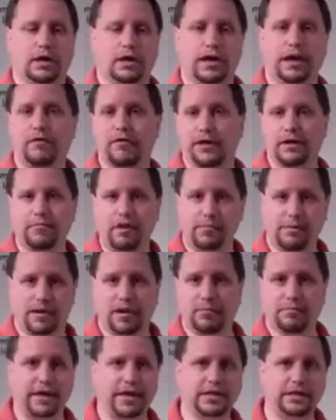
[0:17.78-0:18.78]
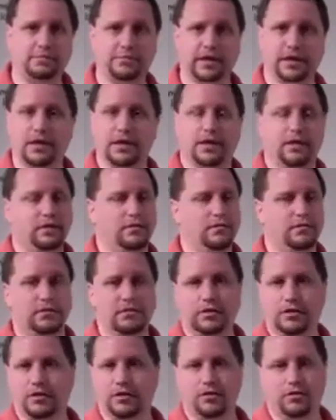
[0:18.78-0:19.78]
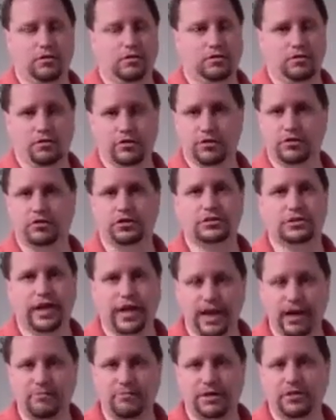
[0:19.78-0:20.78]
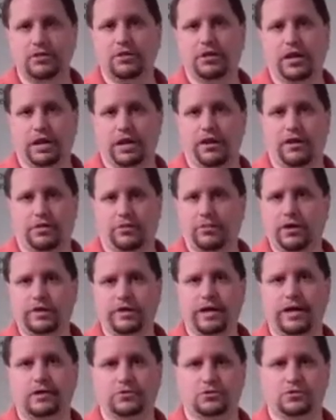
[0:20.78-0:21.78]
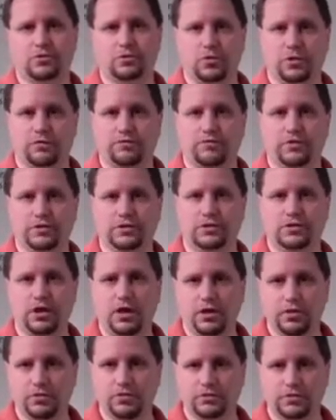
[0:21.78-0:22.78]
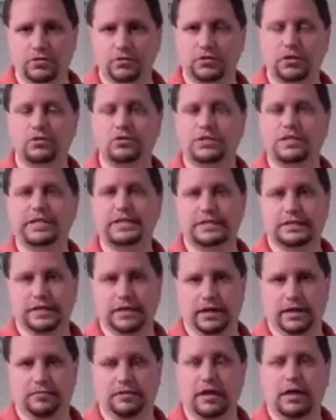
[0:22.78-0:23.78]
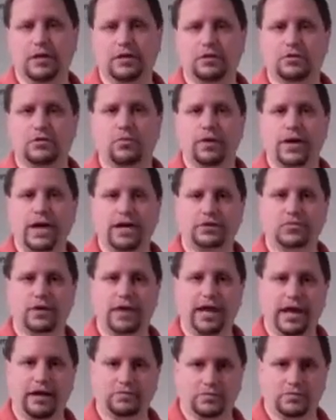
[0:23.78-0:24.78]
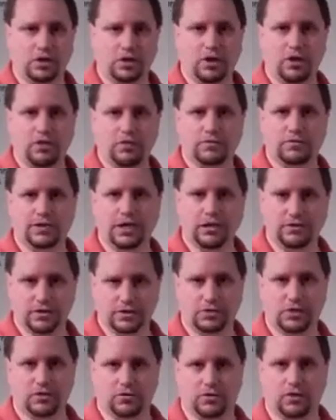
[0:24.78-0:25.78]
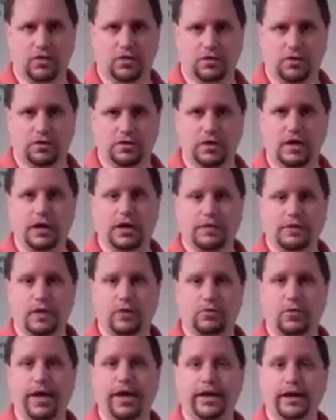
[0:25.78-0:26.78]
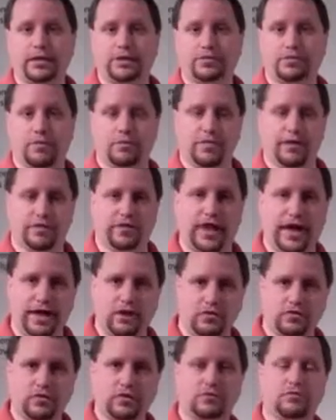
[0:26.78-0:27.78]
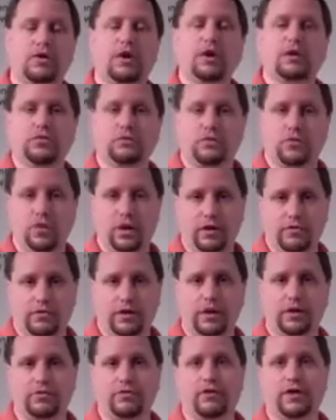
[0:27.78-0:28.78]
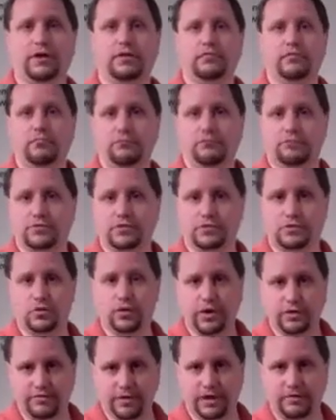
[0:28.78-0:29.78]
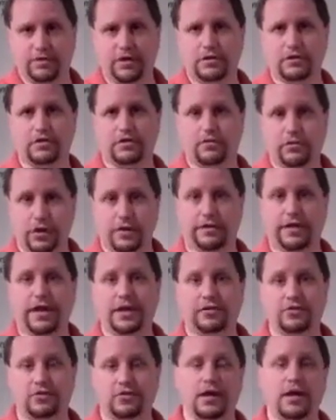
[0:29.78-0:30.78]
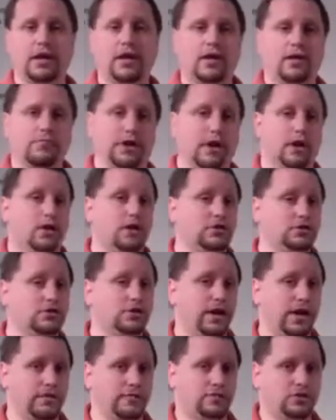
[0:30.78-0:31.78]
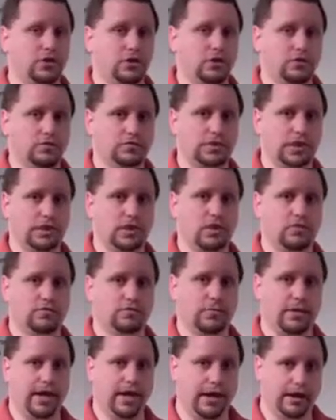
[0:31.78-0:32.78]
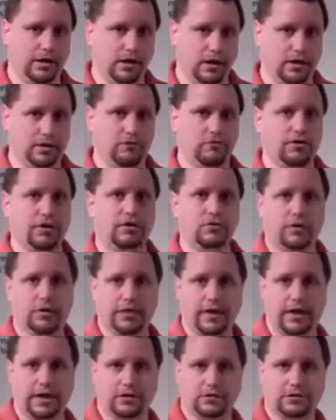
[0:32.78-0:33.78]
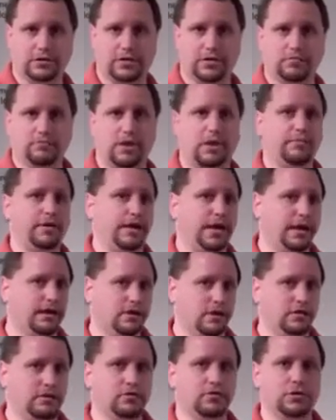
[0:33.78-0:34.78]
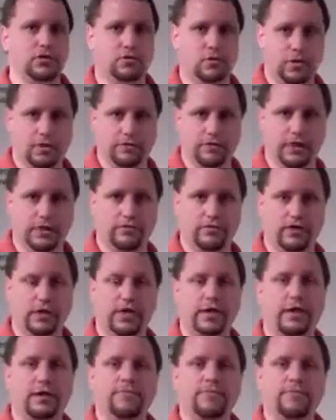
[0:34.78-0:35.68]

area maybe in a basement, you just can't be looking at a 3,000 square foot stove. There's no sense in it. So we actually have stoves here at Southern Hearth that range from 1,000, 1,200, 2,500, 3,000. But I also have stoves that go from 800 to 1,000, maybe 800 to 1,200.